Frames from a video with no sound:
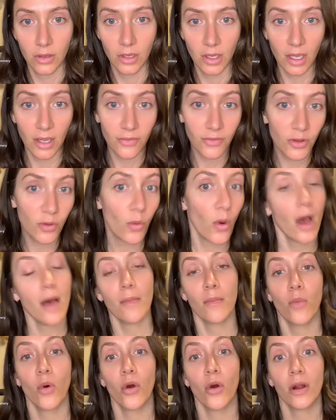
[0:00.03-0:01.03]
If you
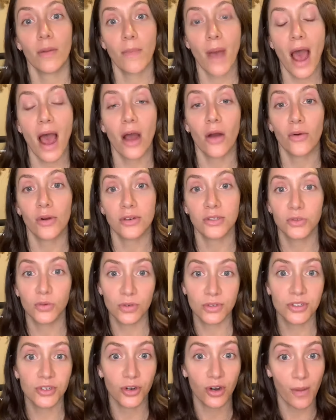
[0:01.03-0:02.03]
want more power
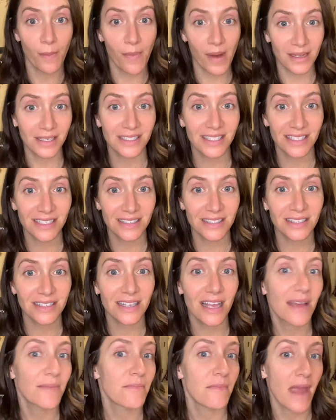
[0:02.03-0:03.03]
towards your abundance,
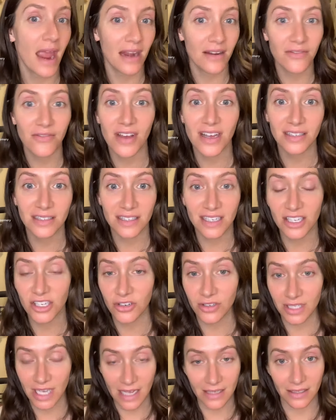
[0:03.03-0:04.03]
manifesting your
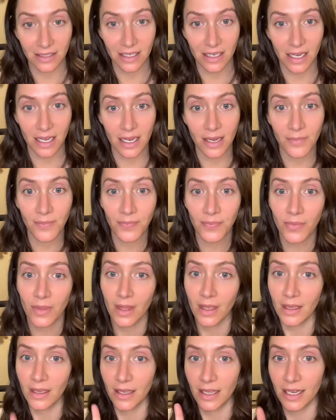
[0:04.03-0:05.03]
destiny,
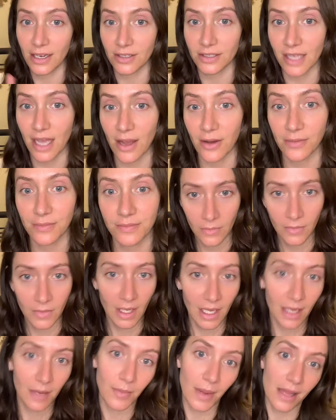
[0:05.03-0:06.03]
here's how.
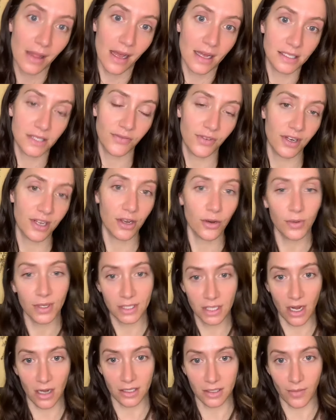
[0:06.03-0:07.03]
In my last video, we
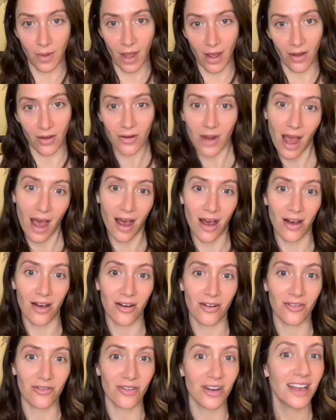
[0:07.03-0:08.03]
talked about
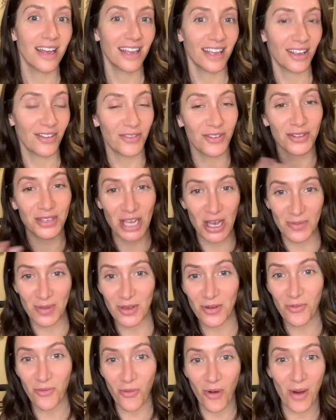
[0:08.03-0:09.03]
how if you tell me
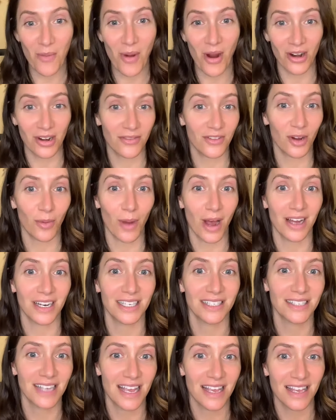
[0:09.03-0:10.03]
what part of your body
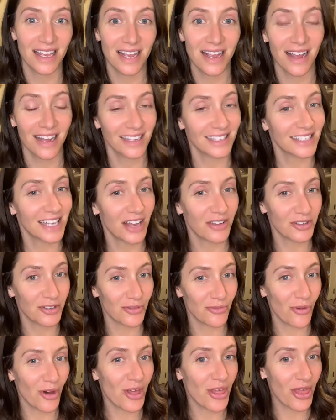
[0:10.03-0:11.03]
is aching, I can tell you
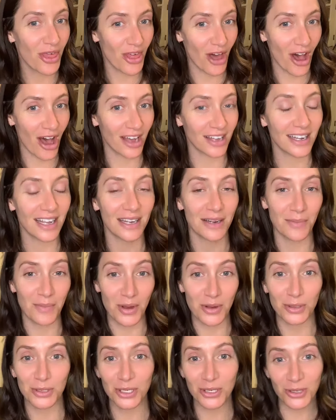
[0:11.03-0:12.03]
what thought and
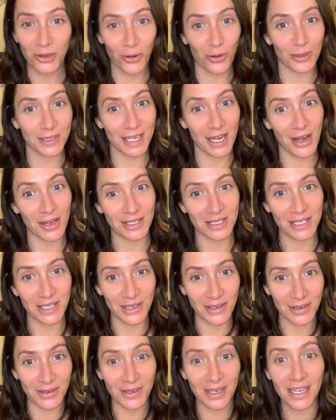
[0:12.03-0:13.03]
emotion you're holding on
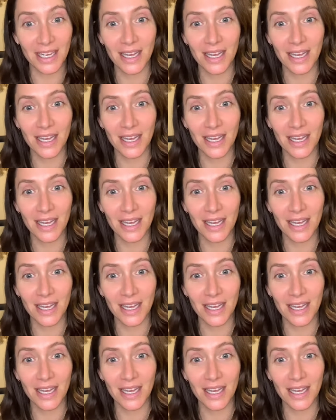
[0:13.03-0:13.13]
to.